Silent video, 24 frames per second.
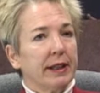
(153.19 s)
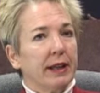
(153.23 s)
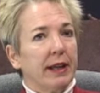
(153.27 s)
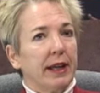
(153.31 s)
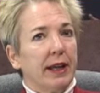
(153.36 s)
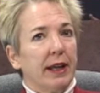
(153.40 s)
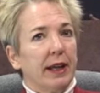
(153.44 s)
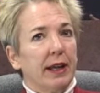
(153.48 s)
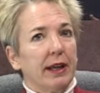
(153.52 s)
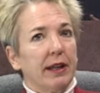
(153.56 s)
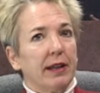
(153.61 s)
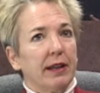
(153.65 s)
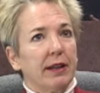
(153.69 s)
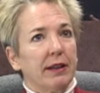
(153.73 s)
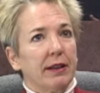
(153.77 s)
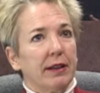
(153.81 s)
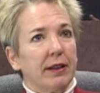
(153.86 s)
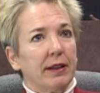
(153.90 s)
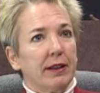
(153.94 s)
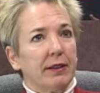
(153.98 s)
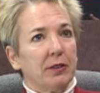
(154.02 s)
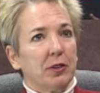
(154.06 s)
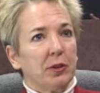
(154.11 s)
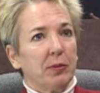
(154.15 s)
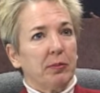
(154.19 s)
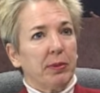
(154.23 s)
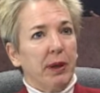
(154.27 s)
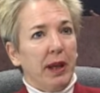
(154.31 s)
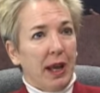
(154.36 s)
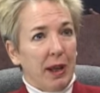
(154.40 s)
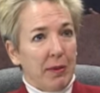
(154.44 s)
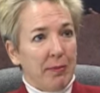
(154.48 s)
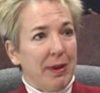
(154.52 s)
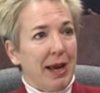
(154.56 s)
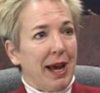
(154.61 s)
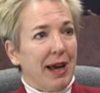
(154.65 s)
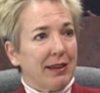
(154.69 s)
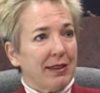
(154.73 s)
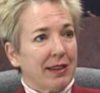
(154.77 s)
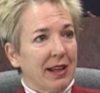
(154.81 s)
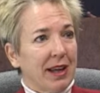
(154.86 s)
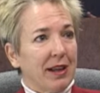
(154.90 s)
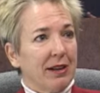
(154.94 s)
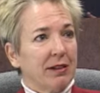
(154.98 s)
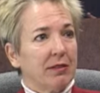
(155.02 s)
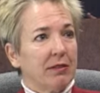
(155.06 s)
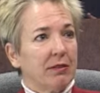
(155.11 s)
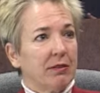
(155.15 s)
and to pay back
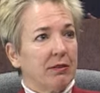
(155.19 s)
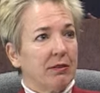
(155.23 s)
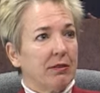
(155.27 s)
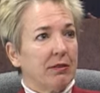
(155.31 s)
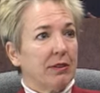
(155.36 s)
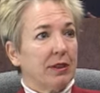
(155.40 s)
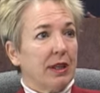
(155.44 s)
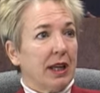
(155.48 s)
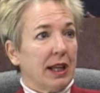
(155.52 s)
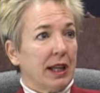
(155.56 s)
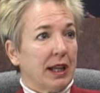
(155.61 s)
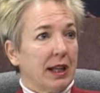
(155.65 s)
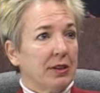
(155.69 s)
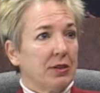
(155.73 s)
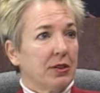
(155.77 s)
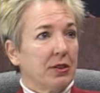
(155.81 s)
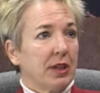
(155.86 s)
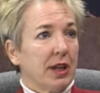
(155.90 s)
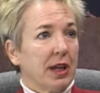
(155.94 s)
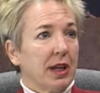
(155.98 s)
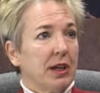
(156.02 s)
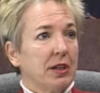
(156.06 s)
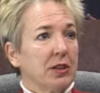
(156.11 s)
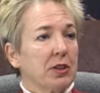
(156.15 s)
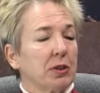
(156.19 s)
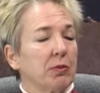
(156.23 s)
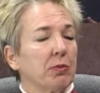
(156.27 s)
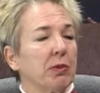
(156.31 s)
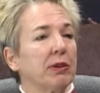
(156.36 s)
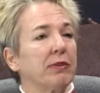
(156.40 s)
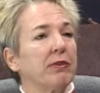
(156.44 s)
that education,